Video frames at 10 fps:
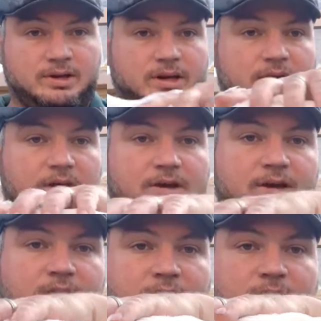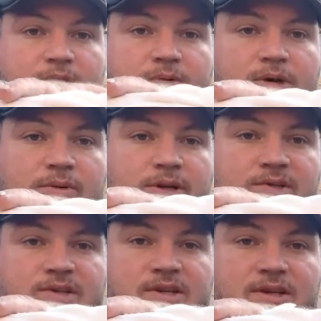but you'll
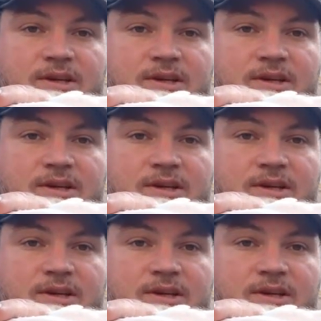notice